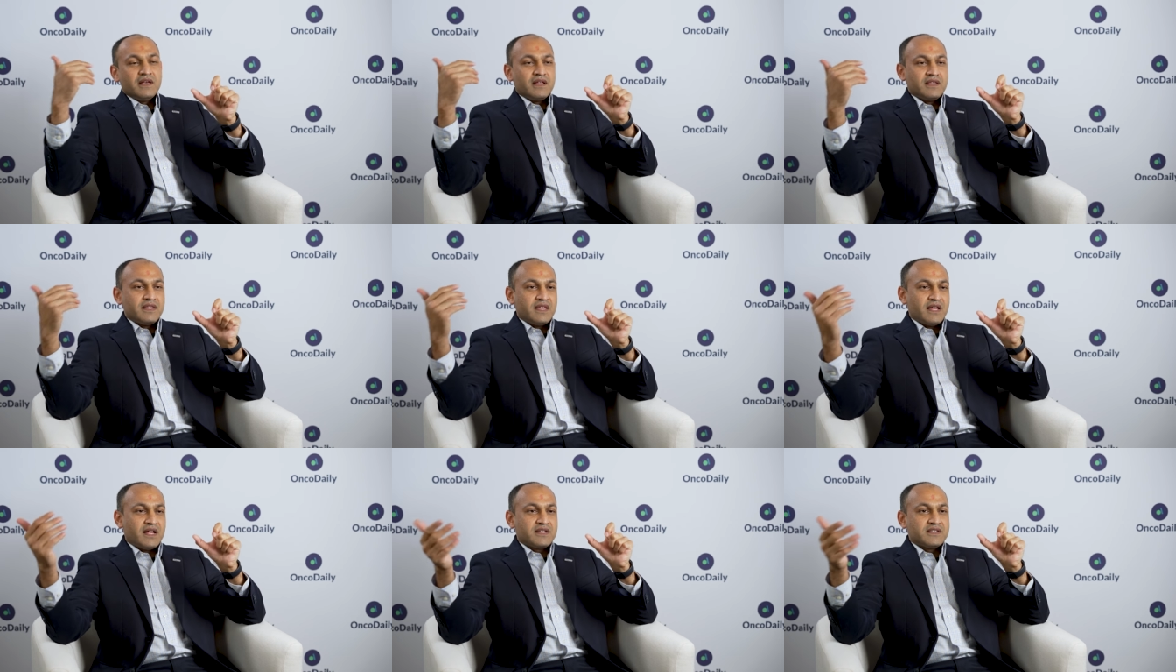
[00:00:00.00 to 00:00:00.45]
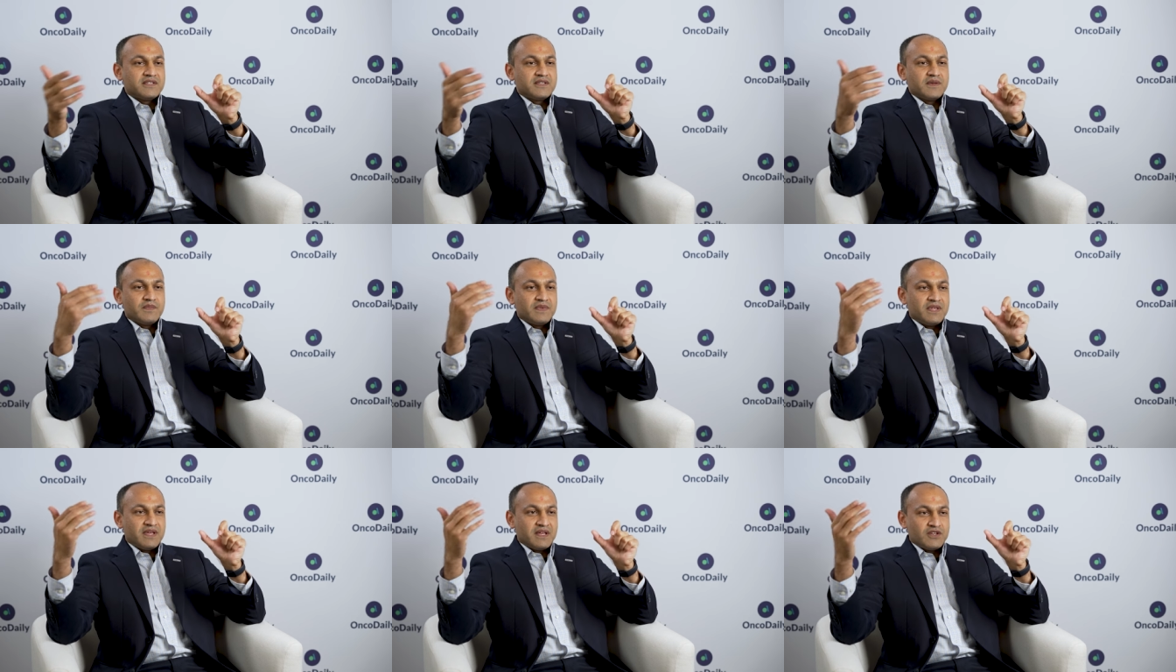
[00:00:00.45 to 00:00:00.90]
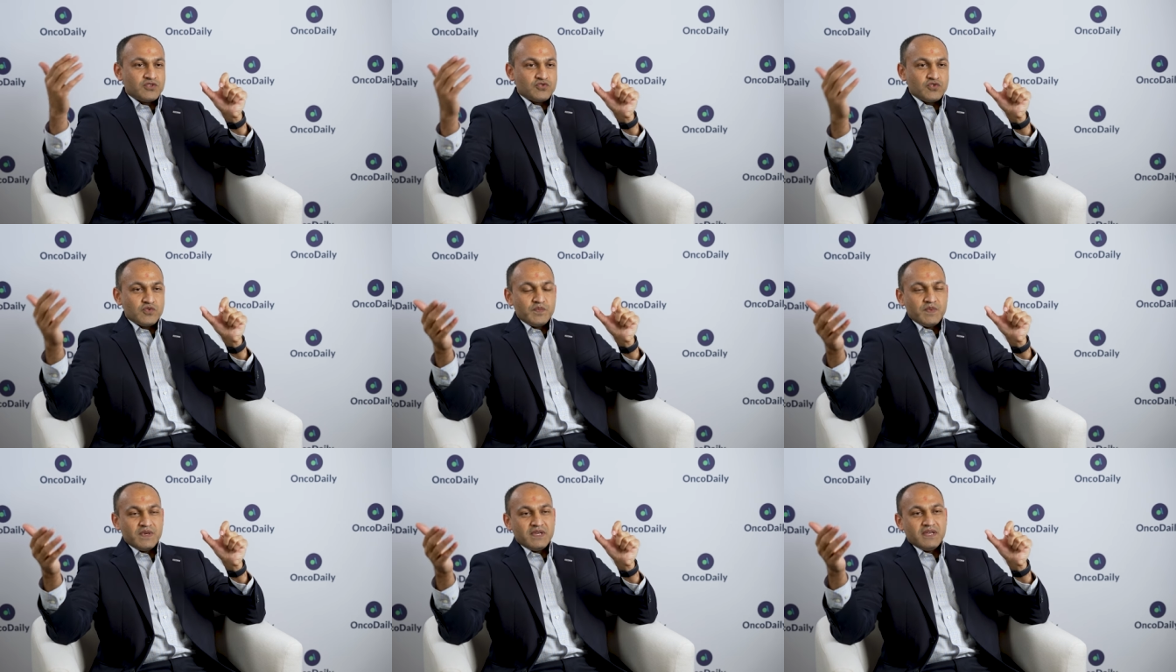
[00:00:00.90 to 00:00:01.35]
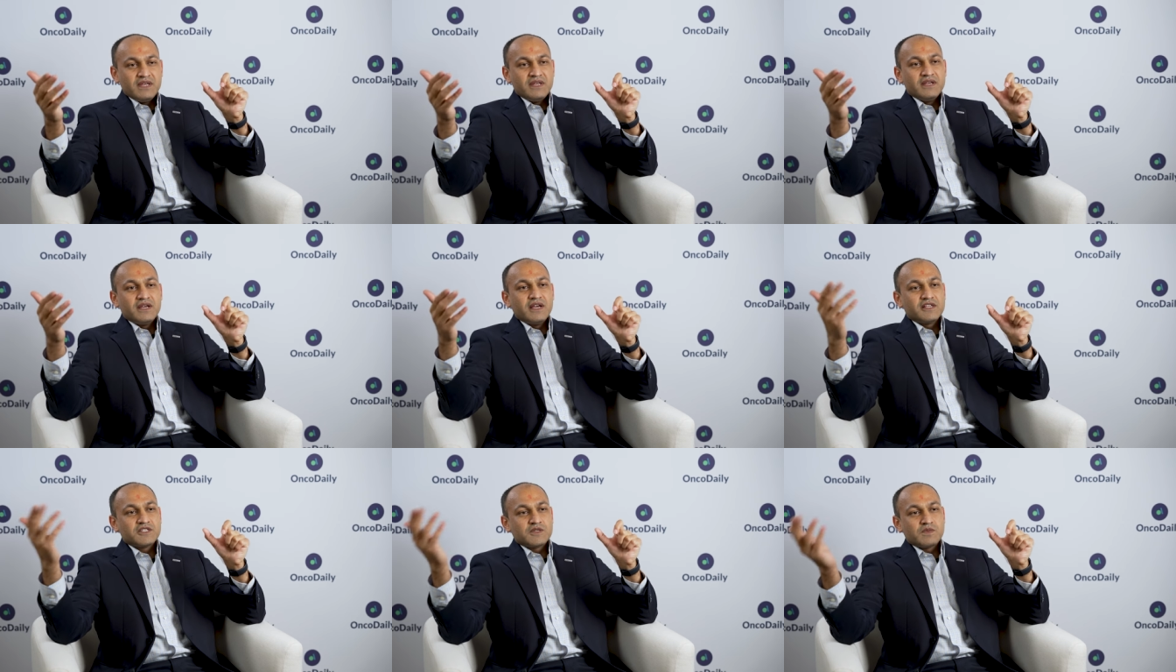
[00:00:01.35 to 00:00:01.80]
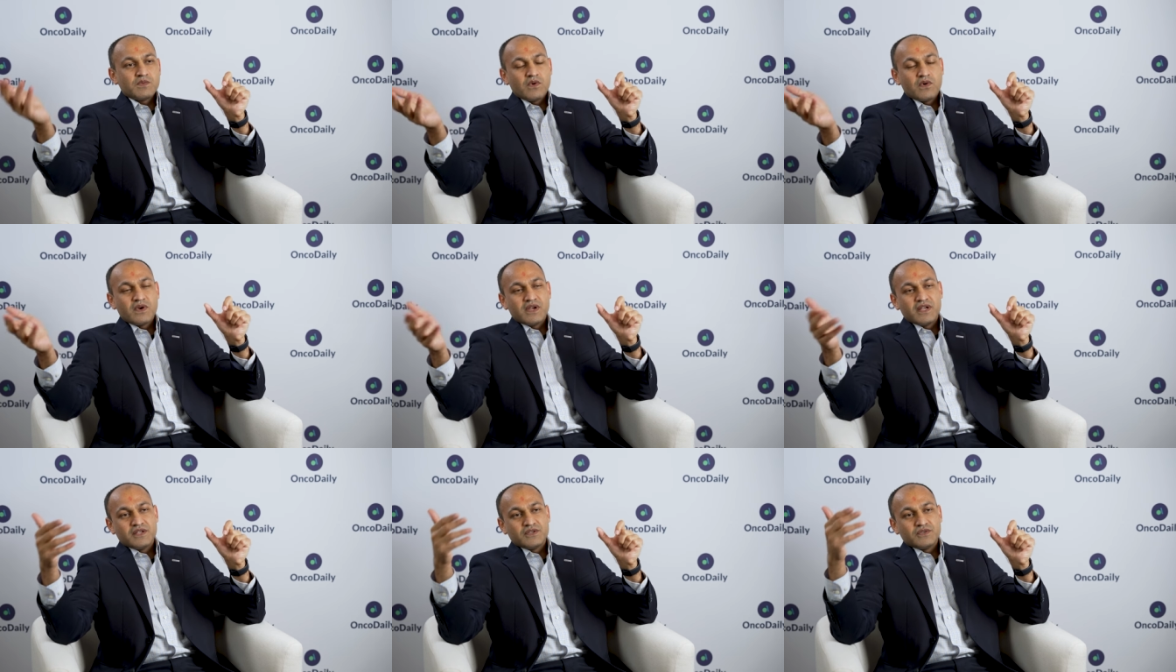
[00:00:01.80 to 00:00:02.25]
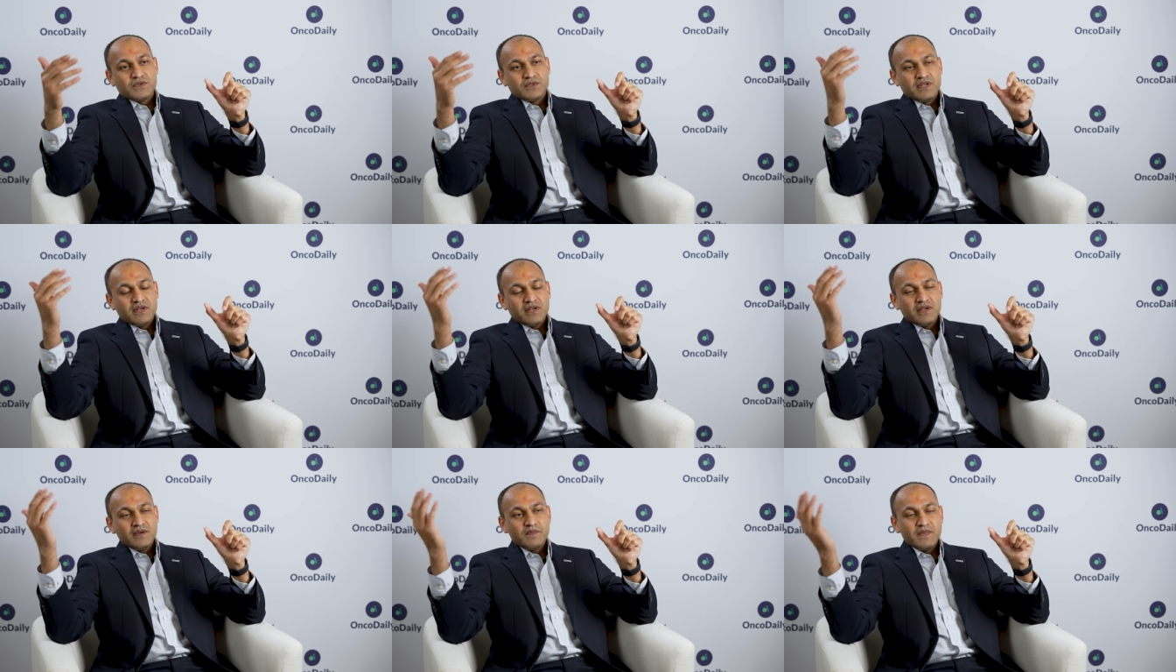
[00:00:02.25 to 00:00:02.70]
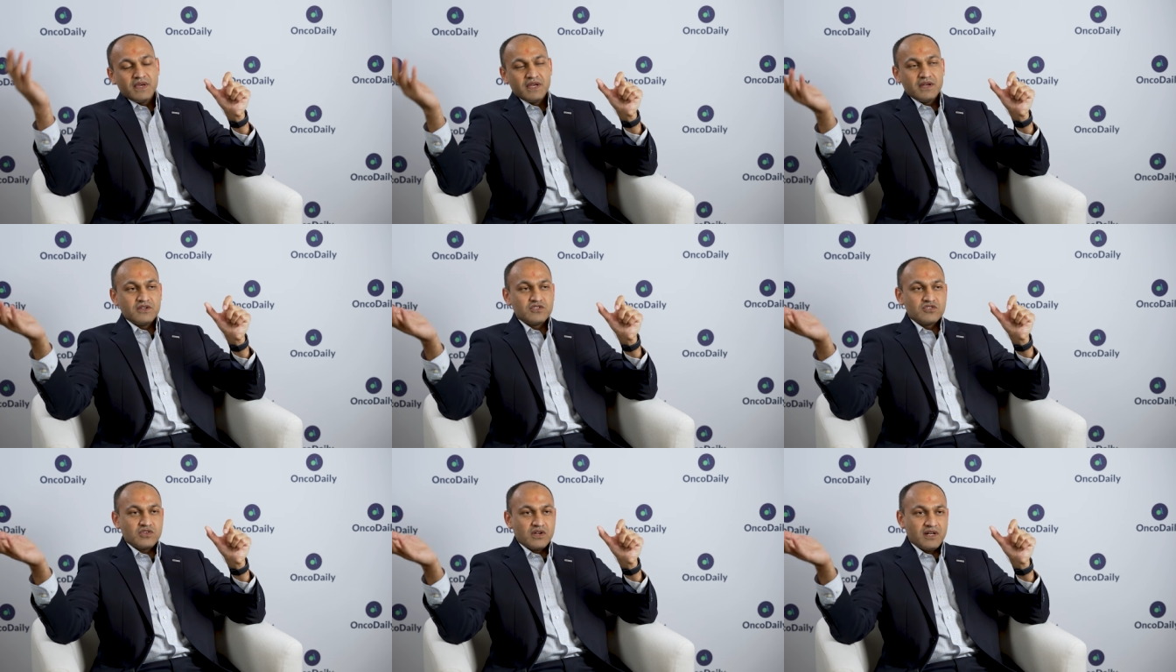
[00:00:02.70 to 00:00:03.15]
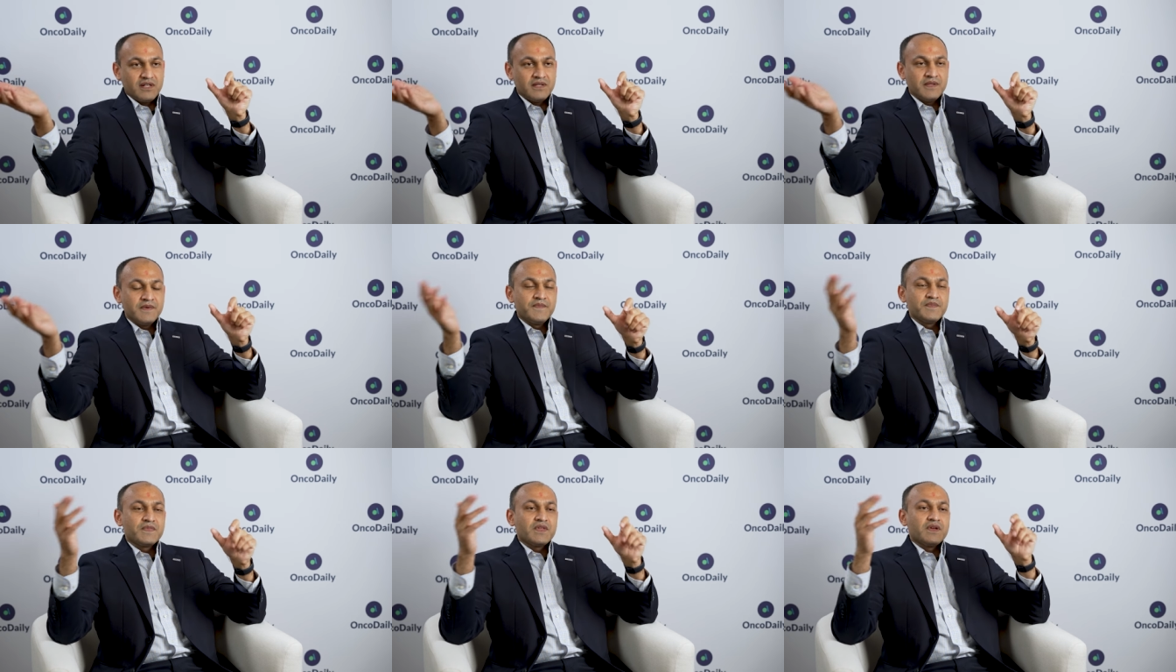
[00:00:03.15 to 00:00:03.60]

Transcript: That something should be explored into the bigger trial.